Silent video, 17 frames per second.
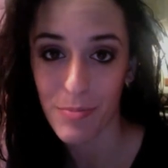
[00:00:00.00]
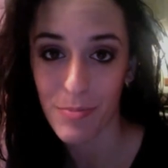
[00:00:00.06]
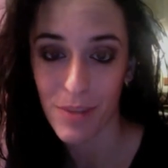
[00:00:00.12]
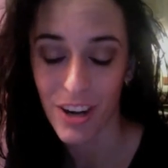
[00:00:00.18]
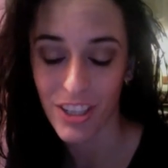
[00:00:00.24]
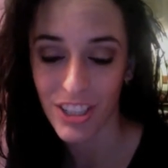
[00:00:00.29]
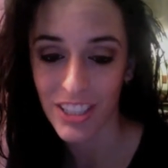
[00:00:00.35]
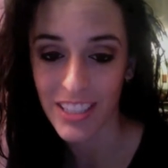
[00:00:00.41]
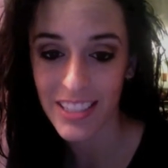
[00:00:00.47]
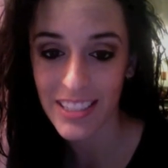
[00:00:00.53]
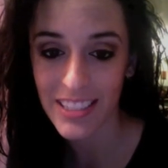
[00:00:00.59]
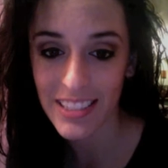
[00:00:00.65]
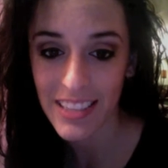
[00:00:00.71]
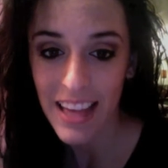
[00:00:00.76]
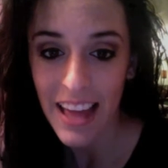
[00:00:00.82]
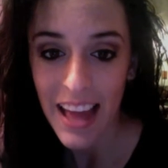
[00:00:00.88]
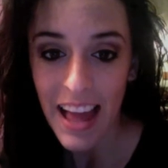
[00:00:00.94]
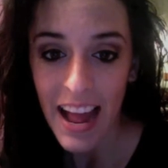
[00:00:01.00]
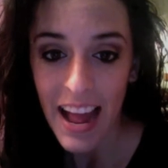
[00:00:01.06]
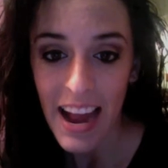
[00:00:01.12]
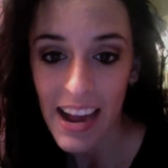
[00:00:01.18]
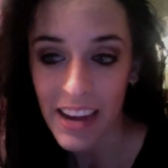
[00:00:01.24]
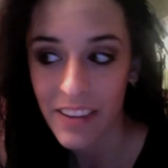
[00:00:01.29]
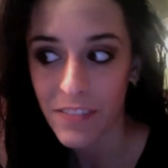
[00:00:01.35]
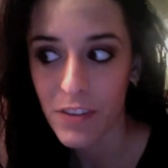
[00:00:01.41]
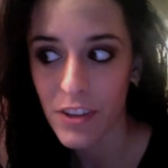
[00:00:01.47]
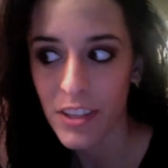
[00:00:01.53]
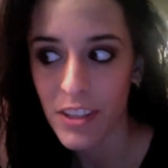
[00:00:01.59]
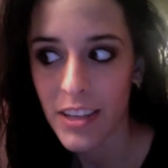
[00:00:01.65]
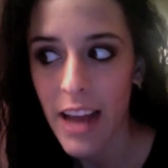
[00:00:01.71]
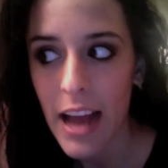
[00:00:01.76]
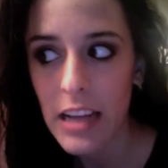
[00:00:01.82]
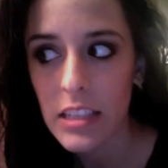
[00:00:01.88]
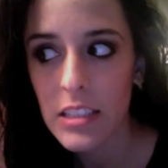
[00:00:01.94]
brushes, and for the
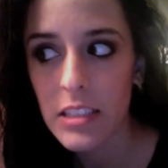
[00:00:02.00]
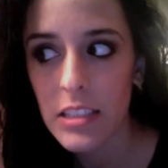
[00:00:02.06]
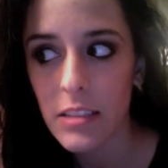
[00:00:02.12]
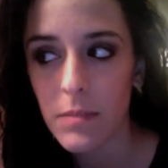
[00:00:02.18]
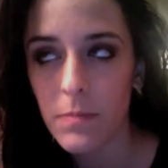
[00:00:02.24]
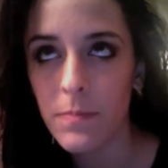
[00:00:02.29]
next